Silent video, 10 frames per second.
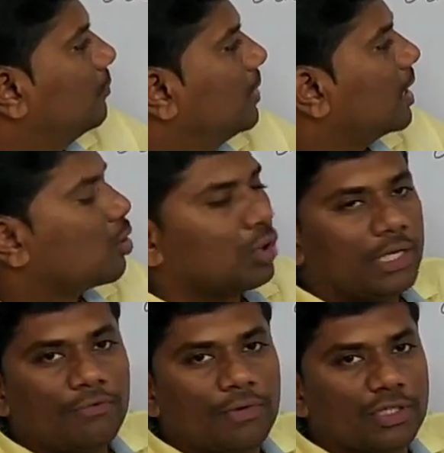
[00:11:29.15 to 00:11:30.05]
We are
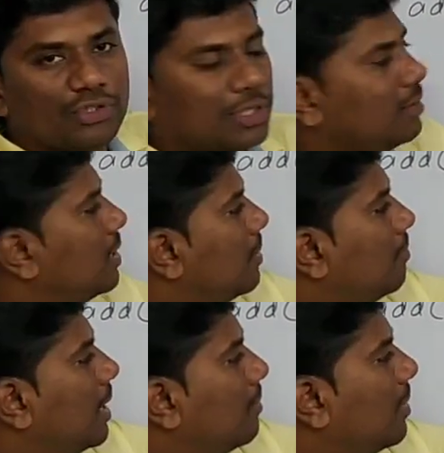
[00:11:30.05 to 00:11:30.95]
calling function
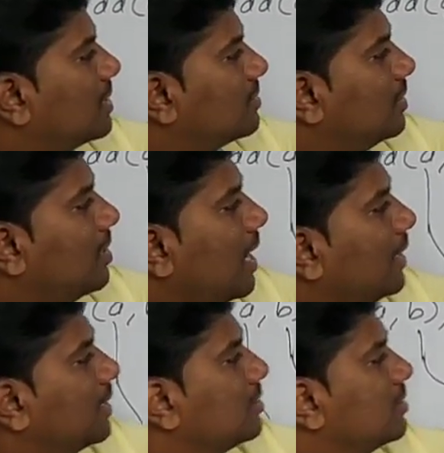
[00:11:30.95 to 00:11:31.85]
by passing
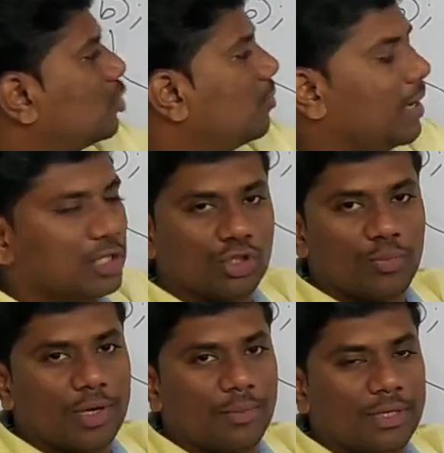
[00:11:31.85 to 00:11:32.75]
addresses of actual
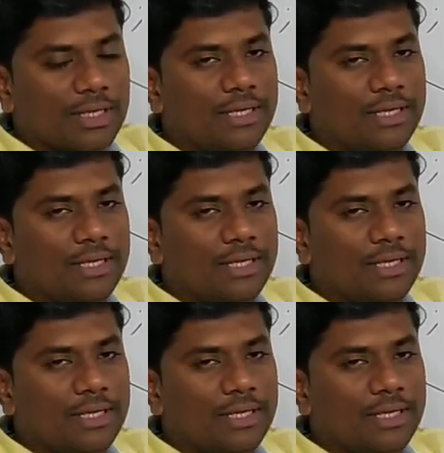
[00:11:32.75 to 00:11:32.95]
parameter.